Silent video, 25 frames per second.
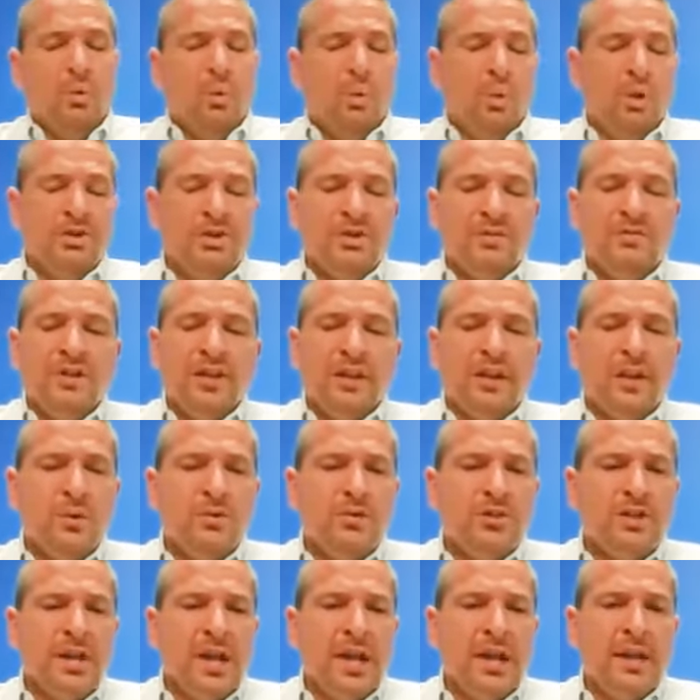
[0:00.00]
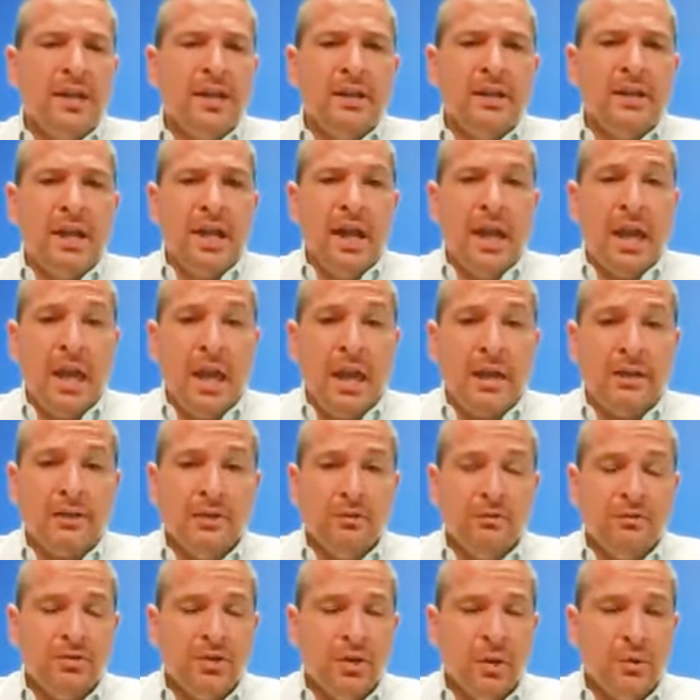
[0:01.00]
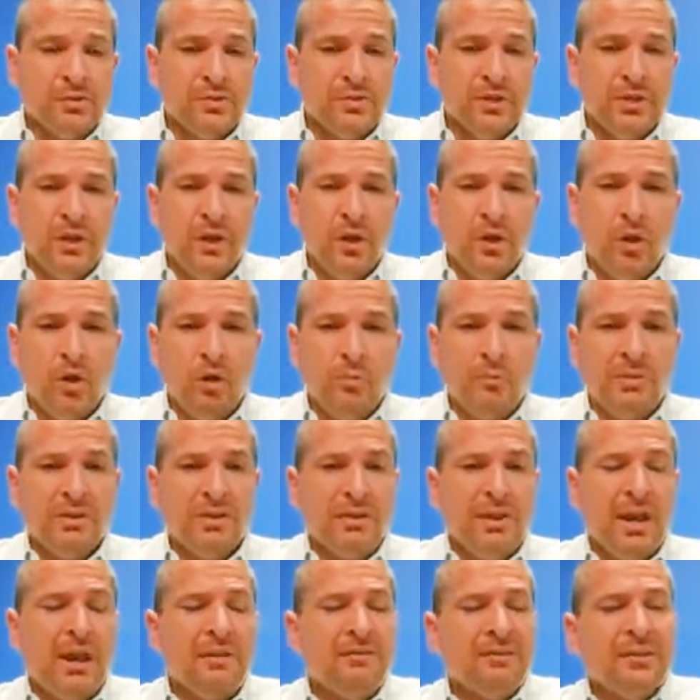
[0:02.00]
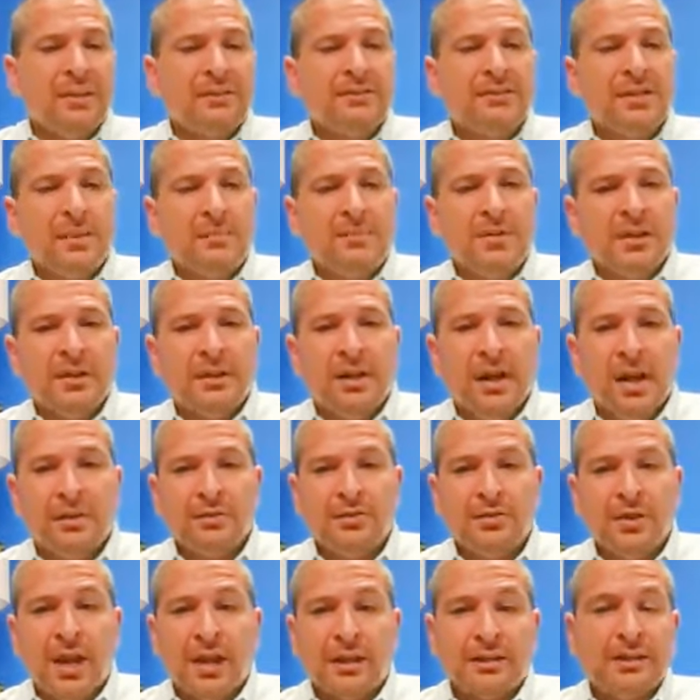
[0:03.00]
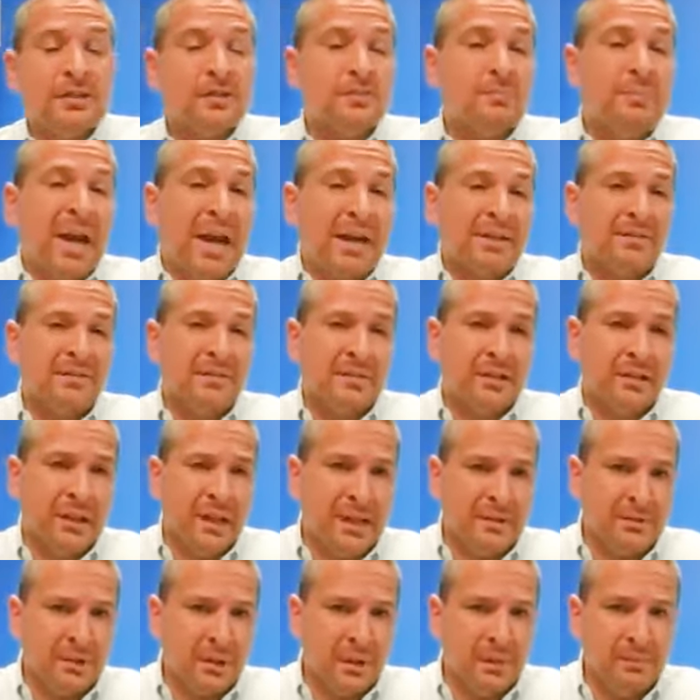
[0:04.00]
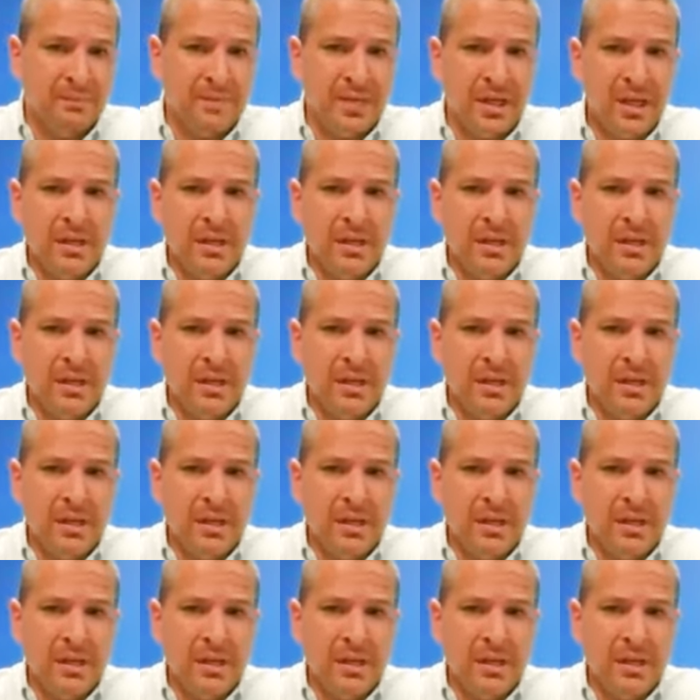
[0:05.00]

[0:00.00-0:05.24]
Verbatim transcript: Once you've negotiated and you've chosen the home and you have an accepted contract, it's back to the lender.